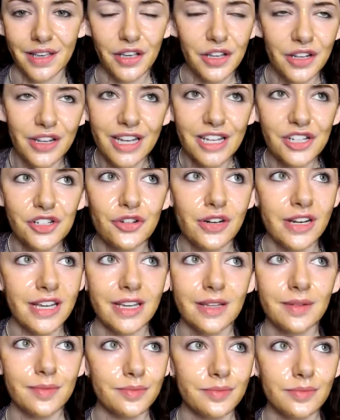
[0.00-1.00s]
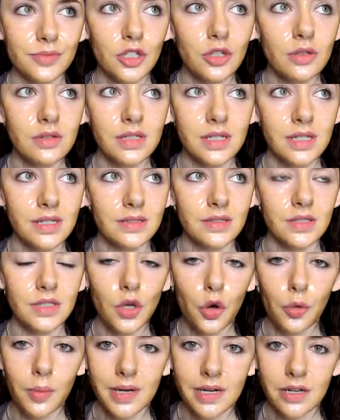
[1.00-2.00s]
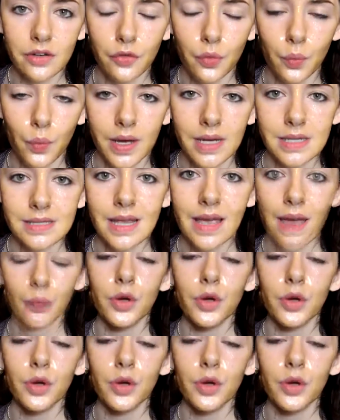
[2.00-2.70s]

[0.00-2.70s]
You can literally use it in so many different ways.